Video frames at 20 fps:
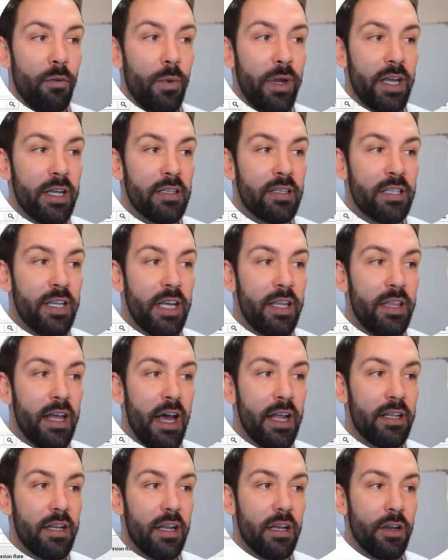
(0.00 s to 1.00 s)
we can see
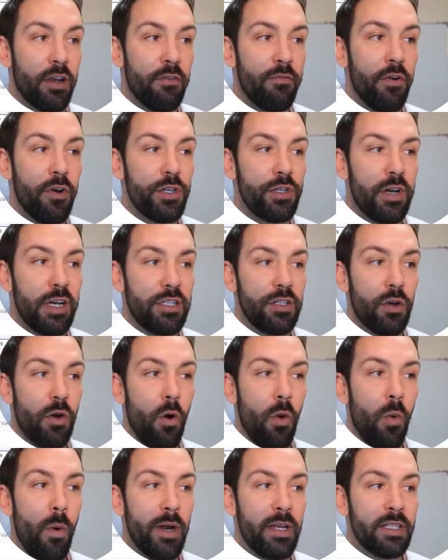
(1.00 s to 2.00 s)
that conversion rates are
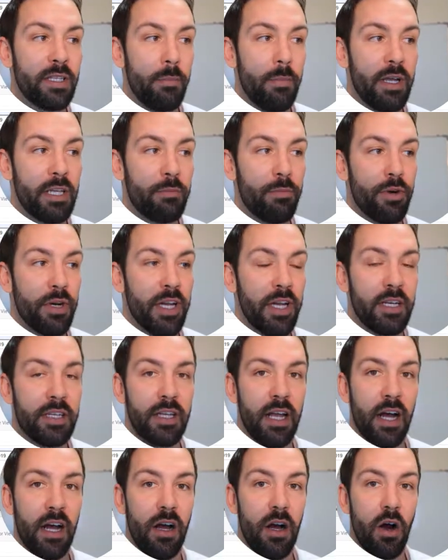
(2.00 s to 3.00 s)
always the best
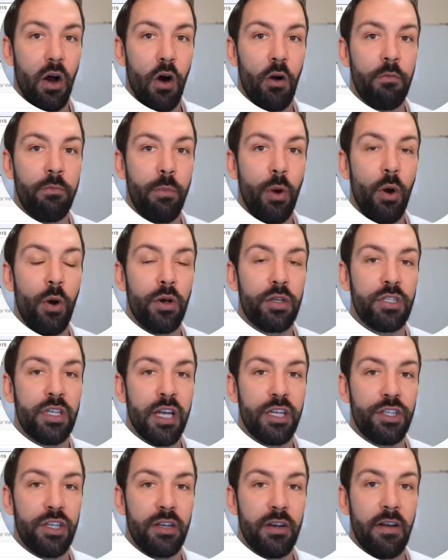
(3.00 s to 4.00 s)
predictor of per
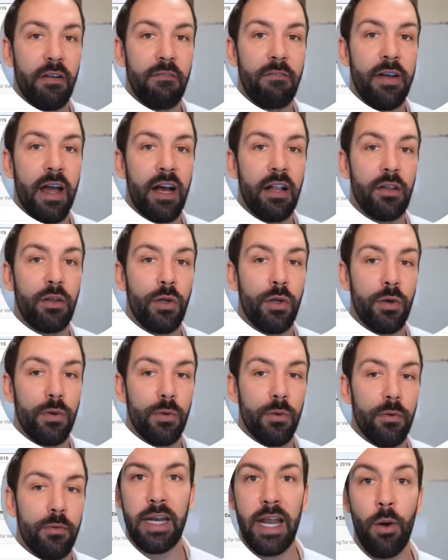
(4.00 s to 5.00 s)
session
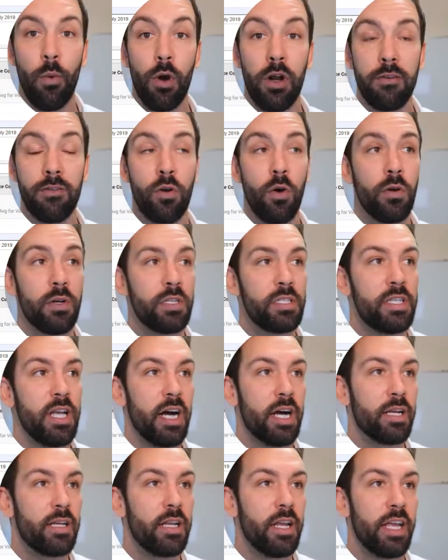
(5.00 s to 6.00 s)
value. Now what I've gone and
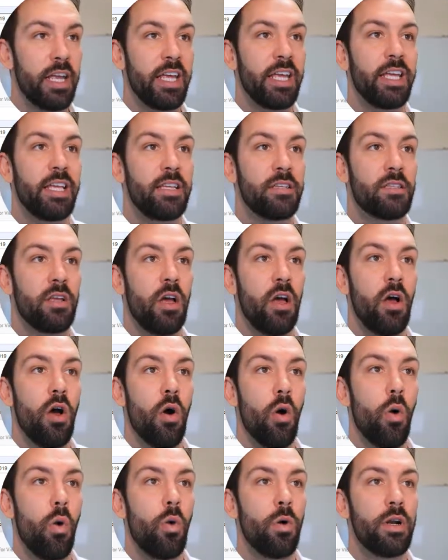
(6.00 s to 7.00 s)
done is
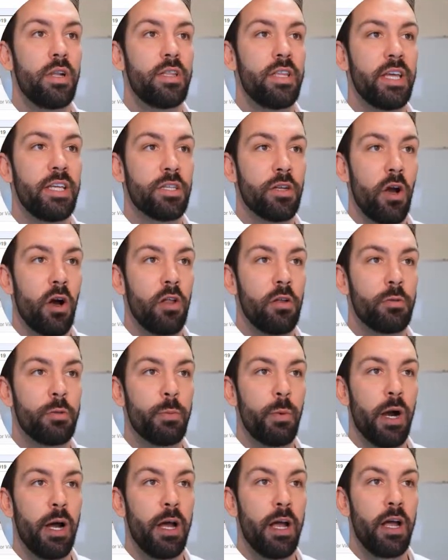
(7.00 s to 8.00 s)
ordered these columns
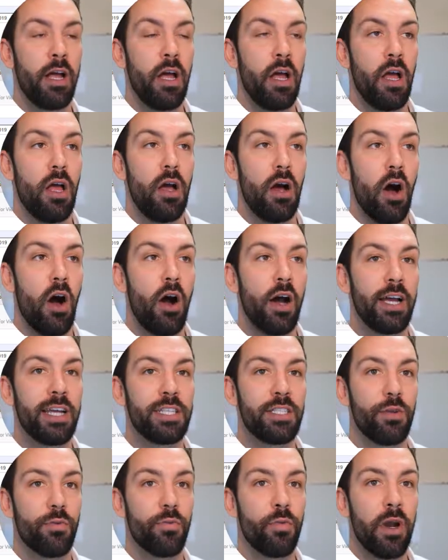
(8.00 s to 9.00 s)
by
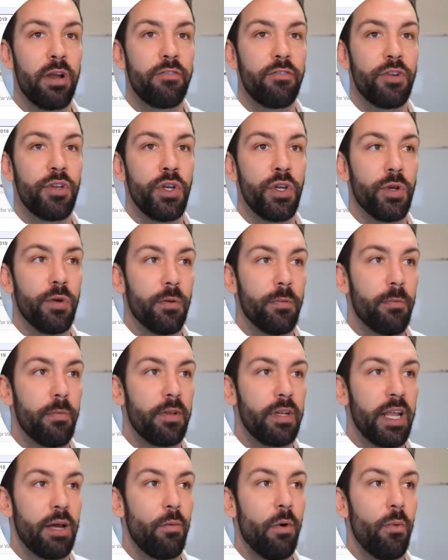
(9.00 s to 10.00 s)
highest revenue.
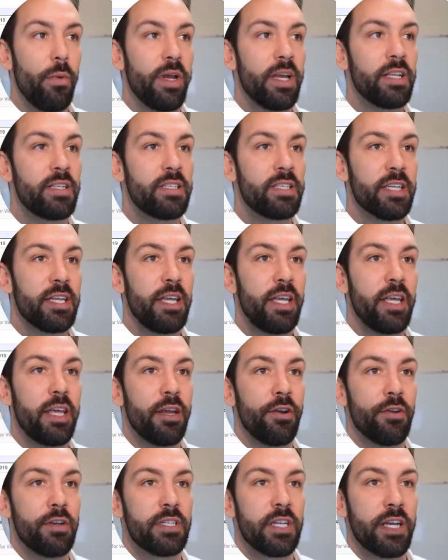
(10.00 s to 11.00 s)
Now what we can see
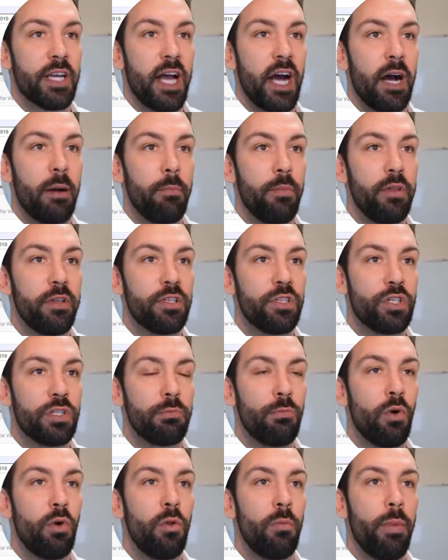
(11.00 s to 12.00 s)
here is a couple of
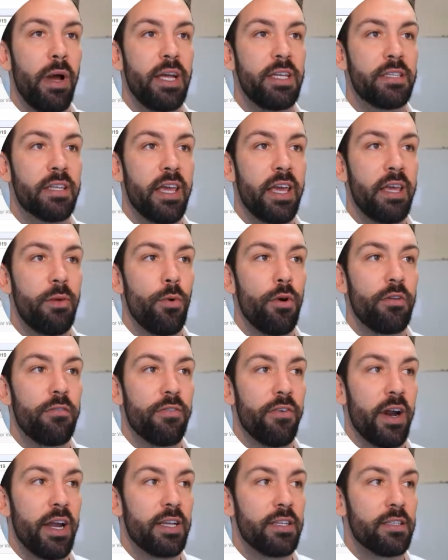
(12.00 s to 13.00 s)
small base keyword
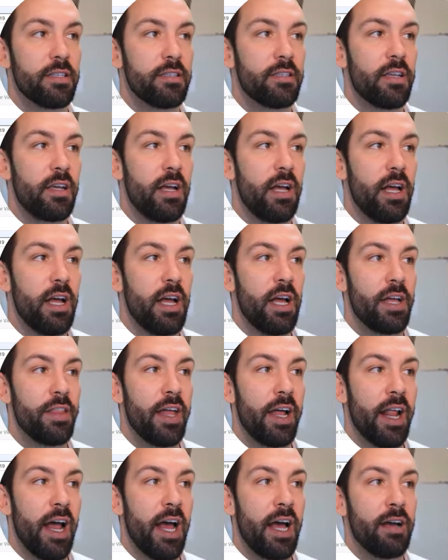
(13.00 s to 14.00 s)
phrases
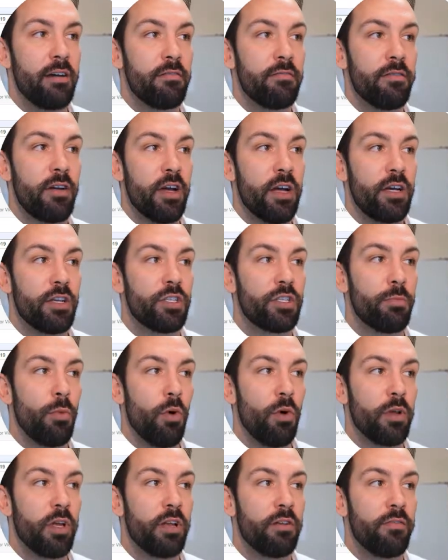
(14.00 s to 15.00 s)
that have
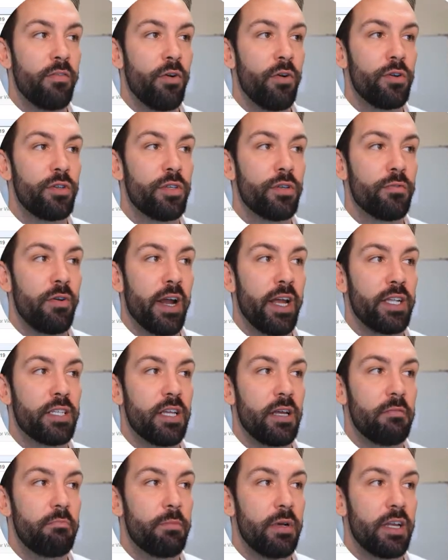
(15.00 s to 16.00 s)
small conversion
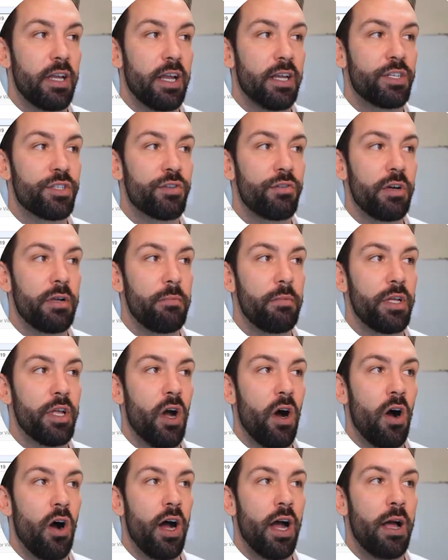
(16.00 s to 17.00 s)
rates but extremely
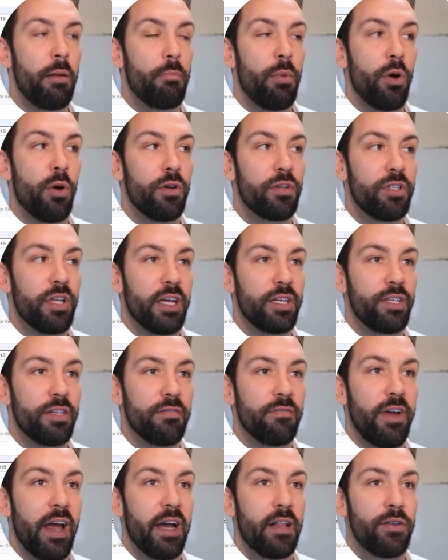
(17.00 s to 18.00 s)
high per session
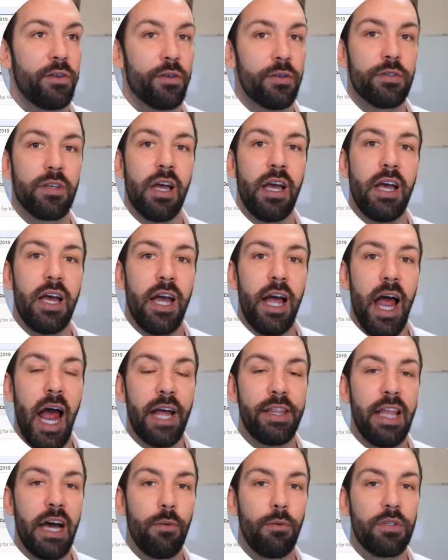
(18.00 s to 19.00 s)
values.
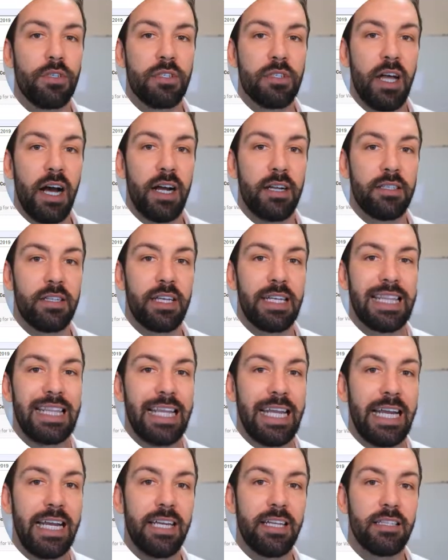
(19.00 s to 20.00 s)
And that would start to
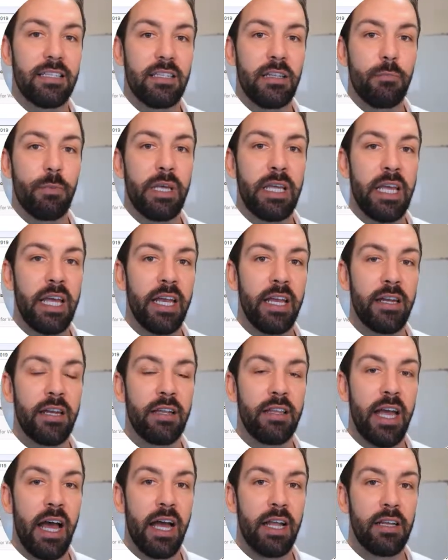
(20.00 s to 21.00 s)
lead us to begin
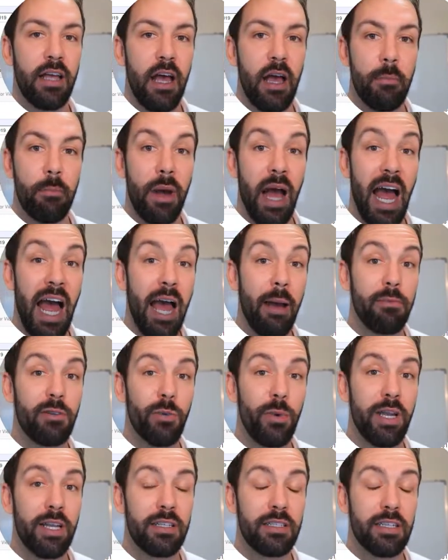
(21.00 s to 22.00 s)
that perhaps
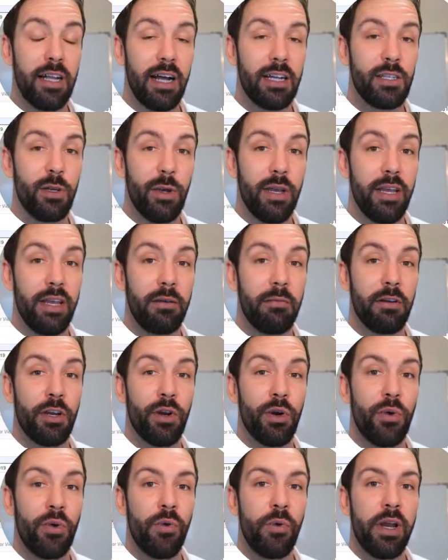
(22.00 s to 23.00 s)
we can start to
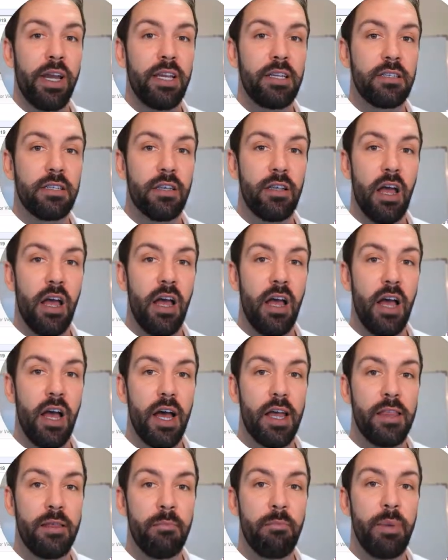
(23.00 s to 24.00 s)
increase
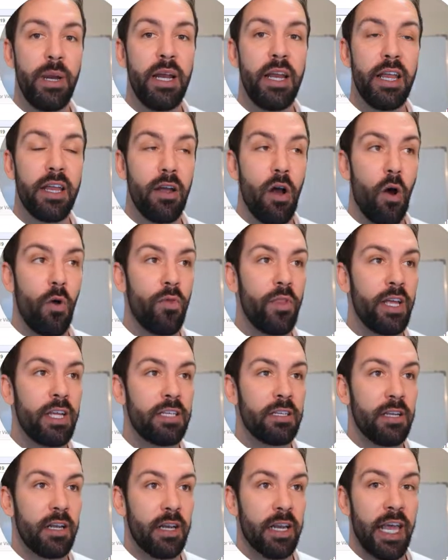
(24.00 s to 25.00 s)
the bidding on
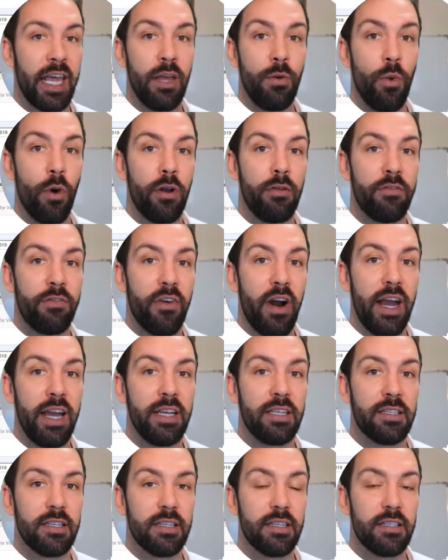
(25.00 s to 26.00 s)
these keyword
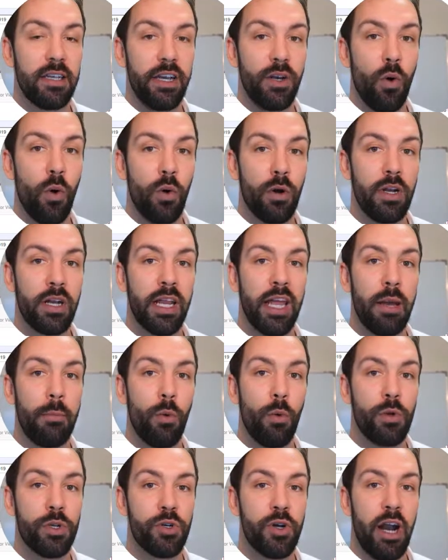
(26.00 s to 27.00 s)
phrases in order to get
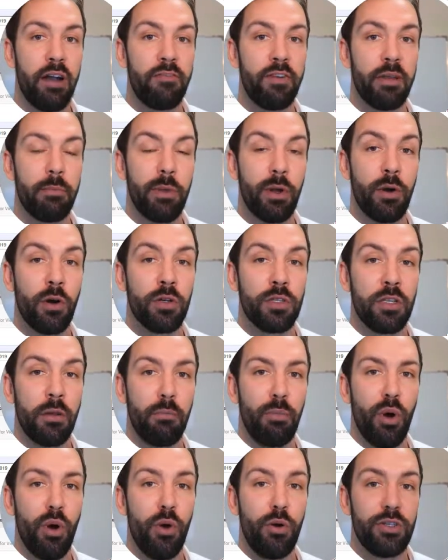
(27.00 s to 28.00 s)
more traffic, because the
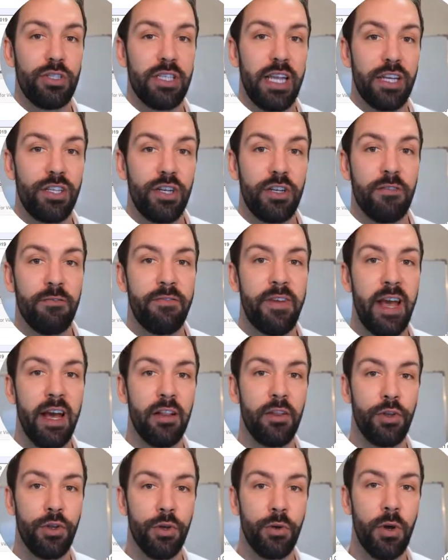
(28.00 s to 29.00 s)
per session
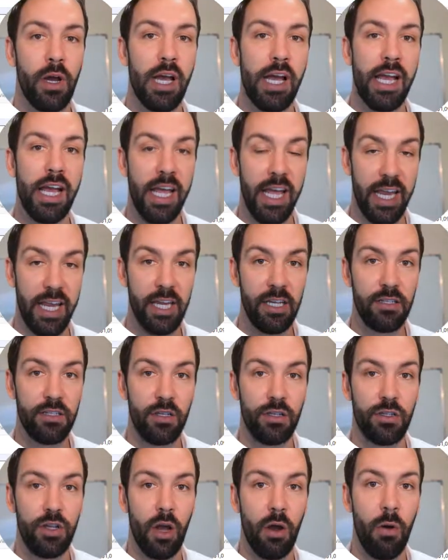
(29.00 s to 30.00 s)
value
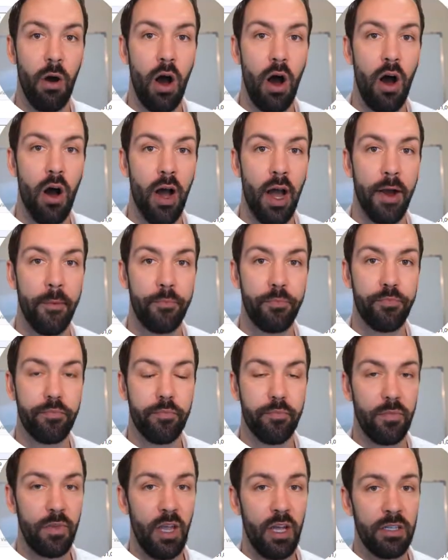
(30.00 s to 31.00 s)
is so high.
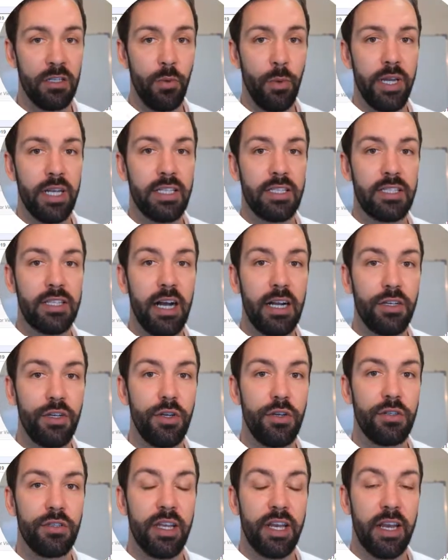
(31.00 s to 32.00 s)
So we can start to
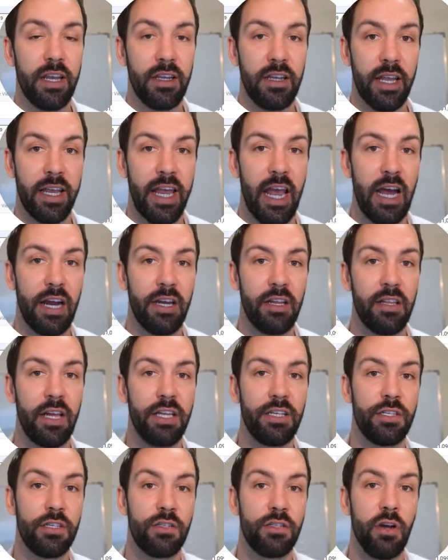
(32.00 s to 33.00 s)
use the
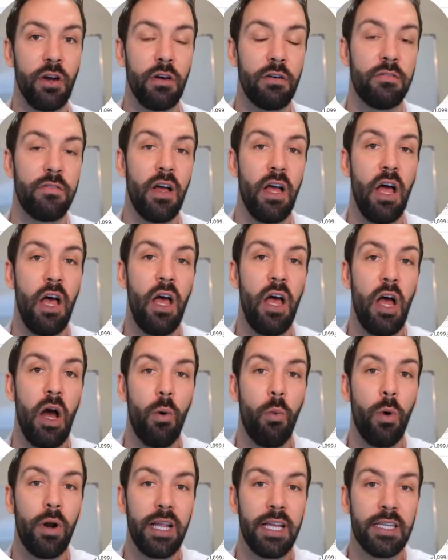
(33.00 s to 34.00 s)
calculations of
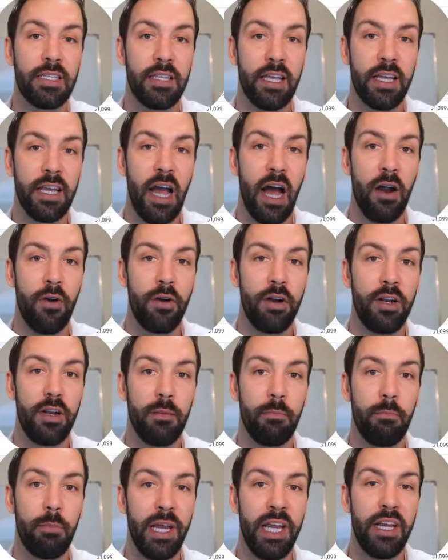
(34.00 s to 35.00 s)
what is the
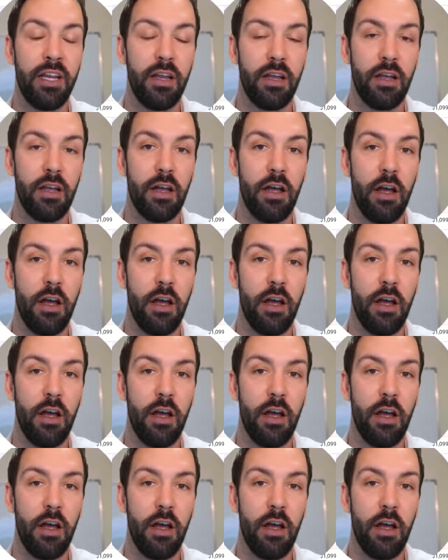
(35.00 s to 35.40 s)
current bid